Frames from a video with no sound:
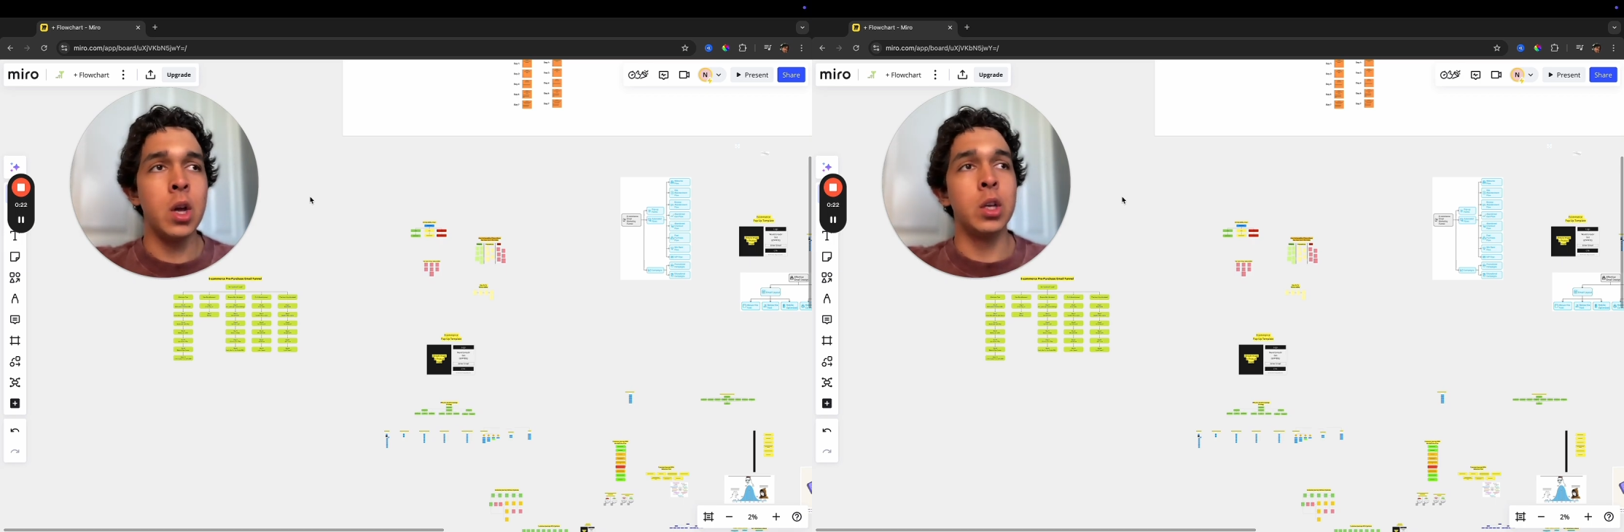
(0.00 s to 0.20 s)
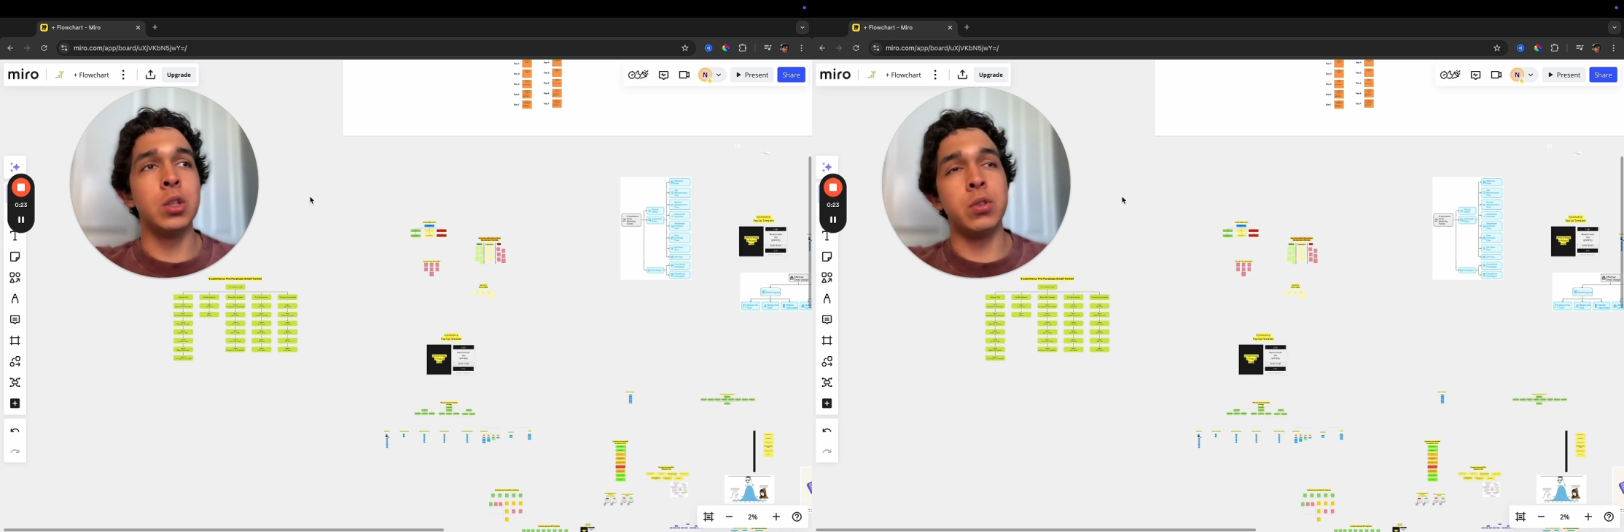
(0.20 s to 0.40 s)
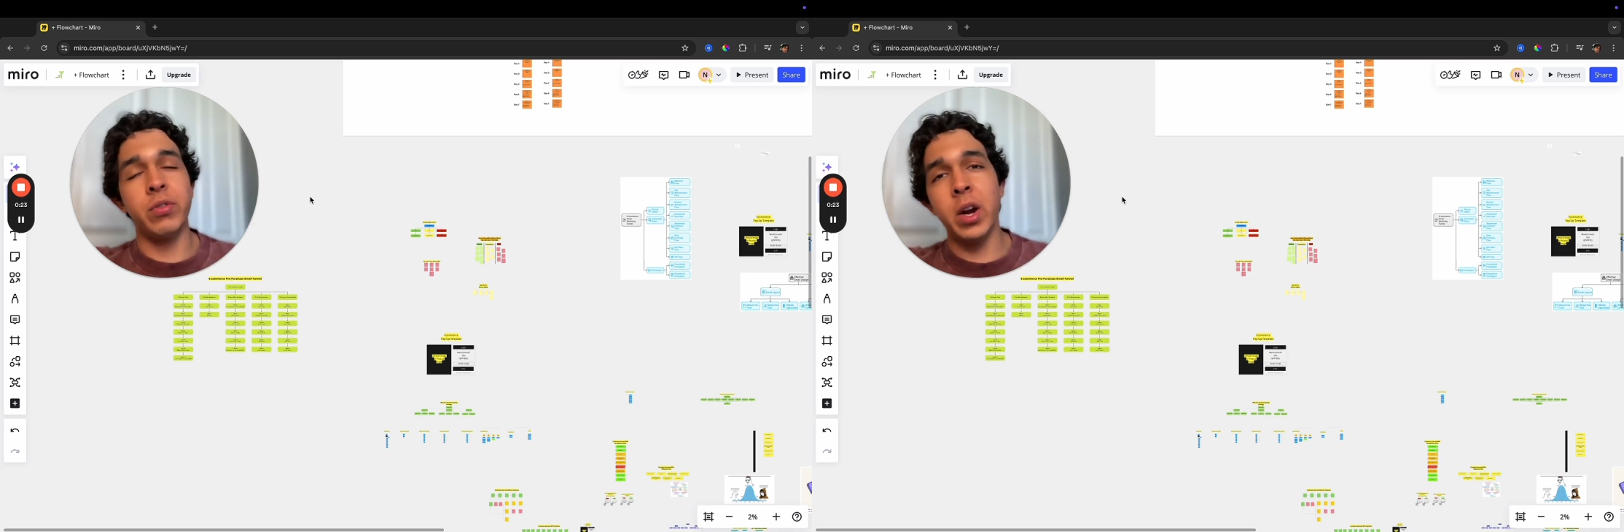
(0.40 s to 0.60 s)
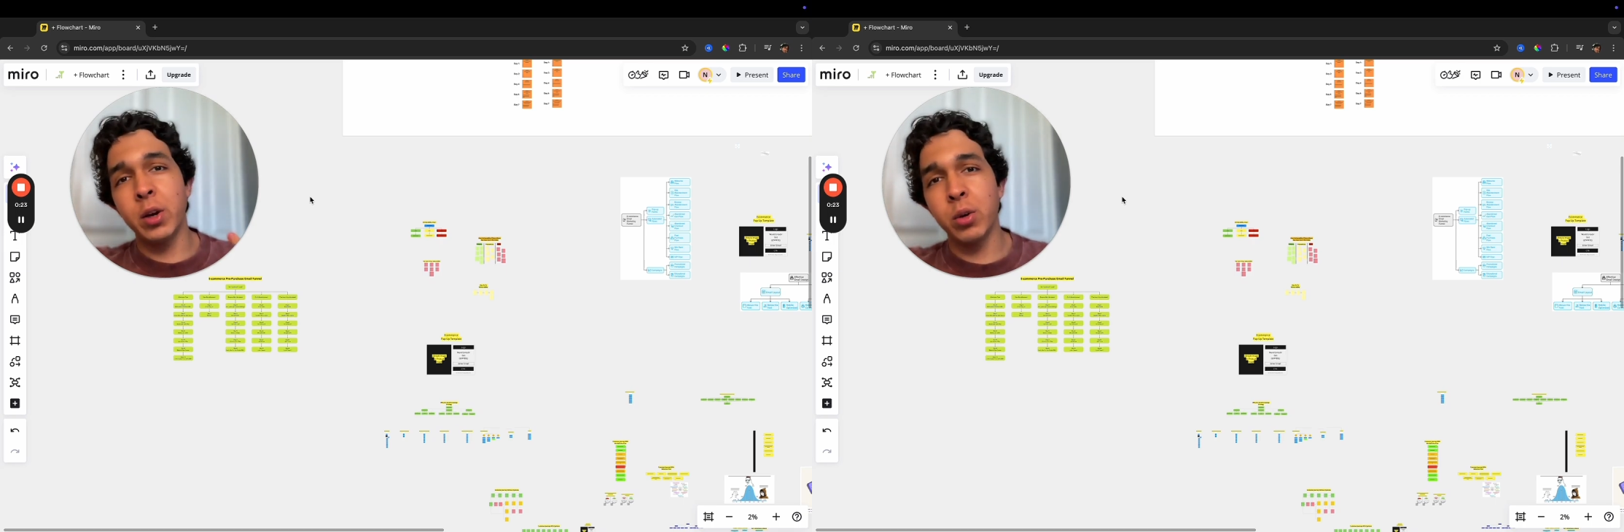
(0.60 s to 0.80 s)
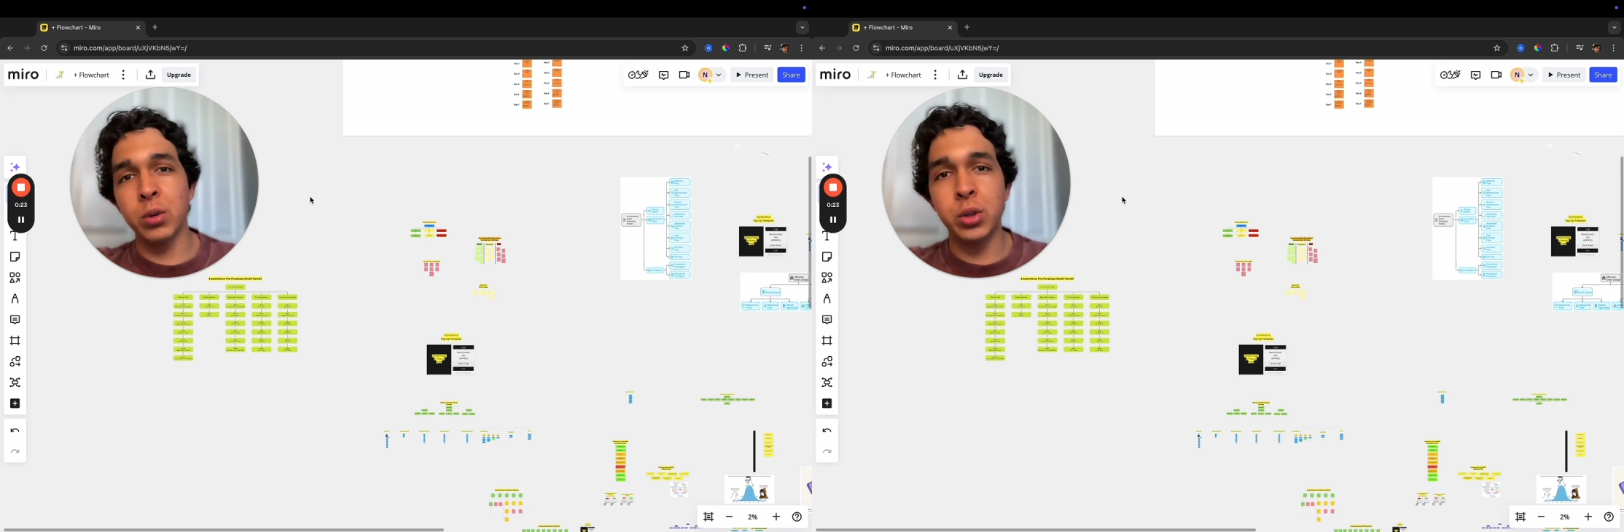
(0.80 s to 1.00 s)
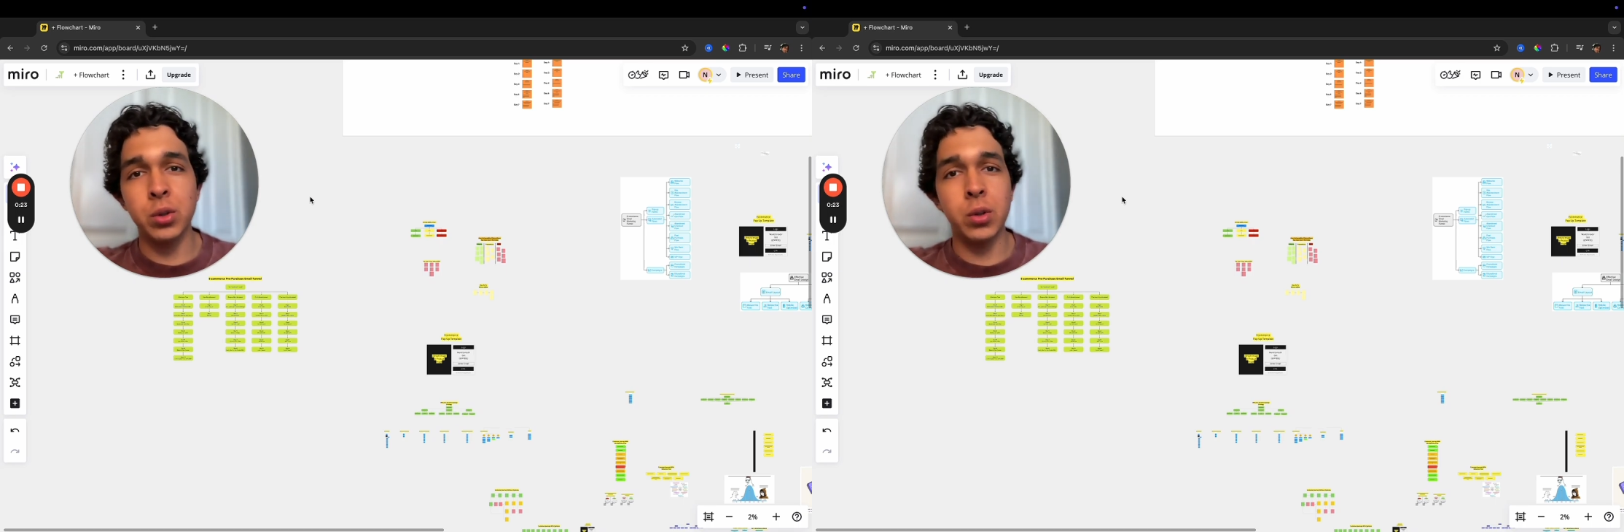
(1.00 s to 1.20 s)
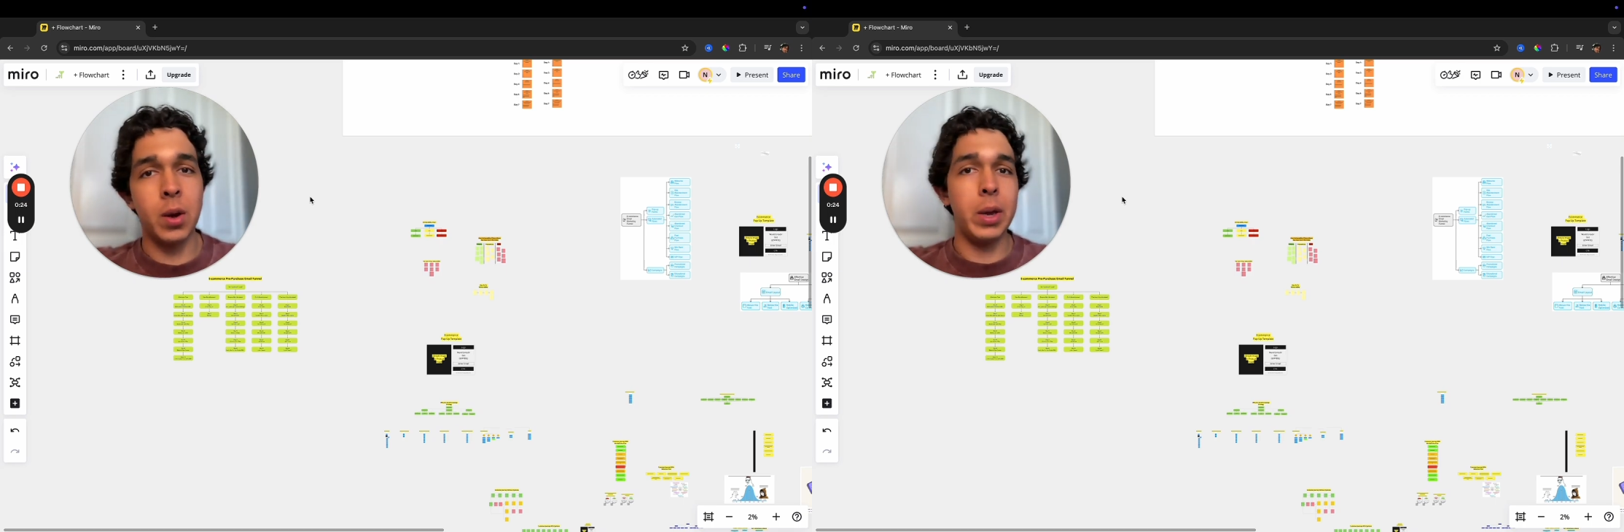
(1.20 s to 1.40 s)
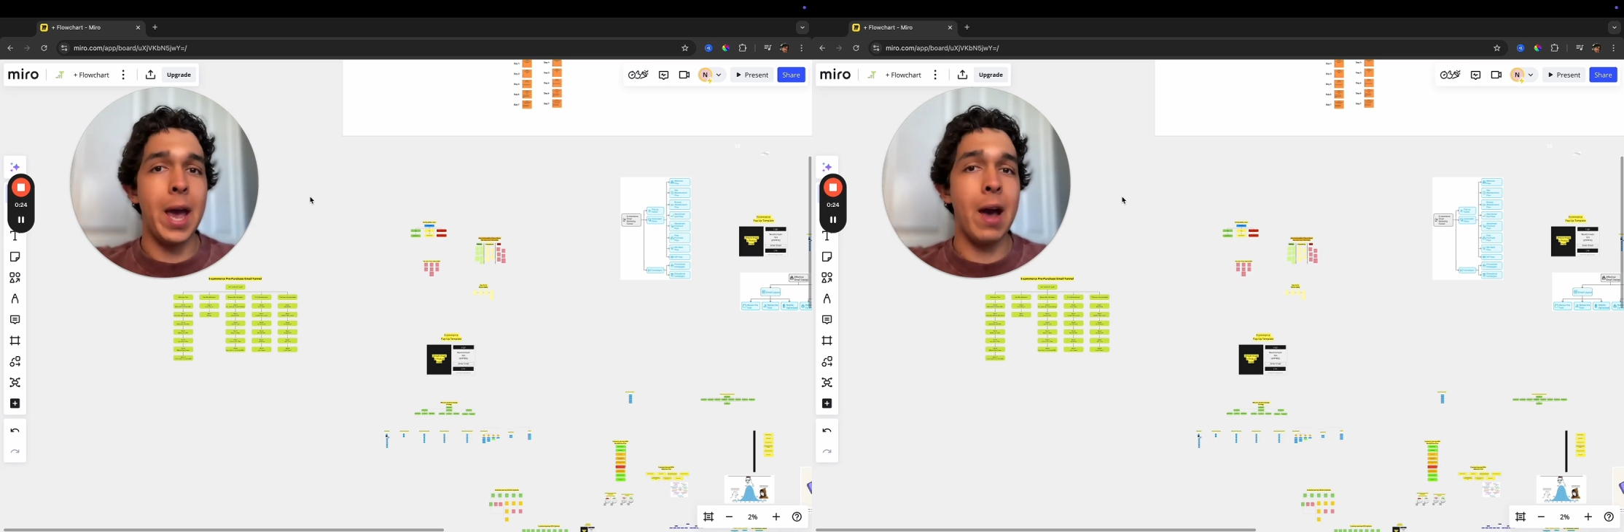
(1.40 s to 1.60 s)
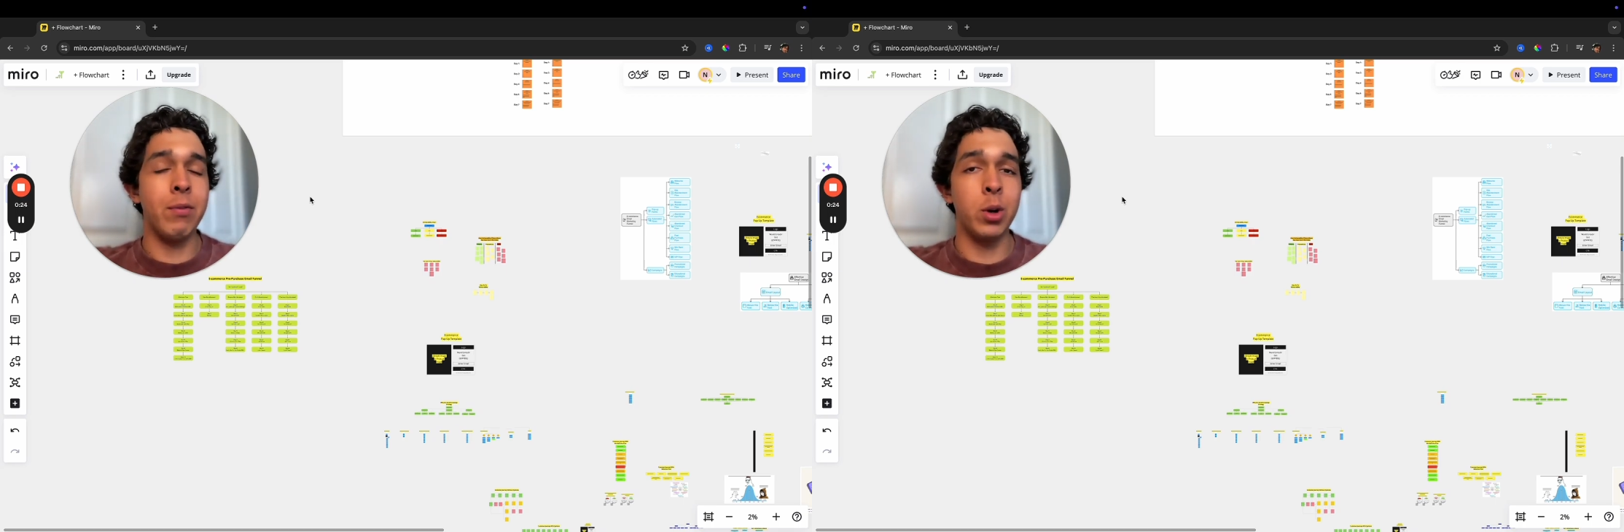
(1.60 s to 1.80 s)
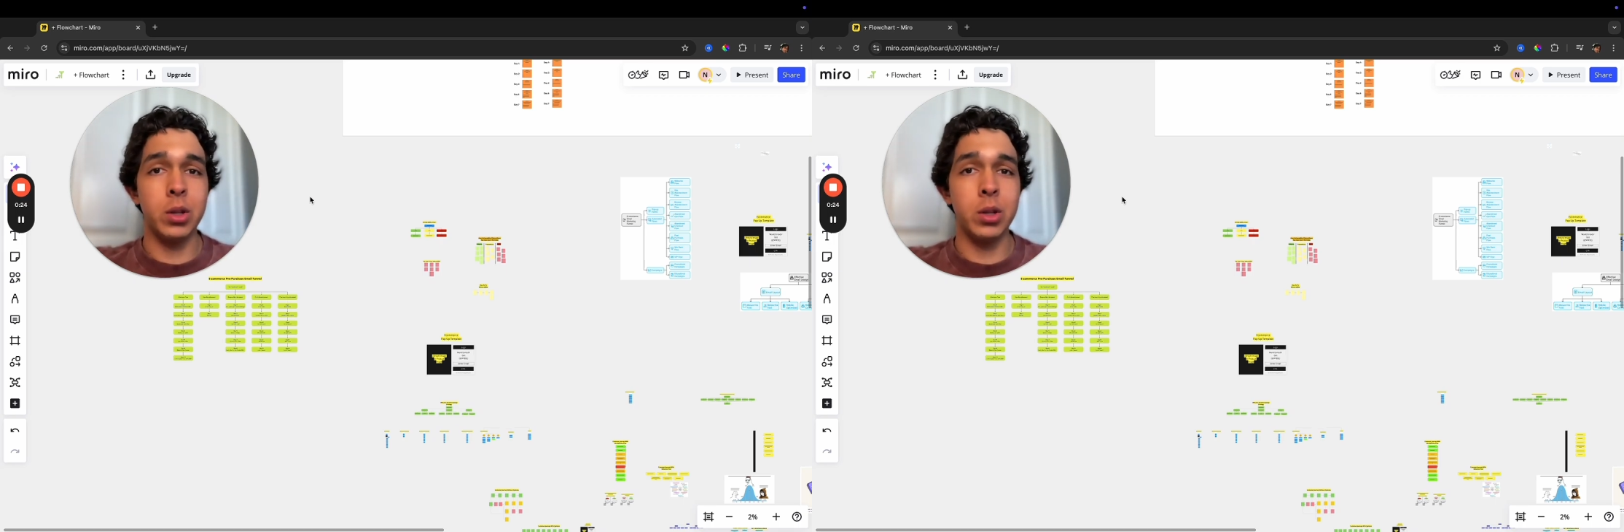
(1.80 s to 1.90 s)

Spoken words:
So it's very crucial that we have our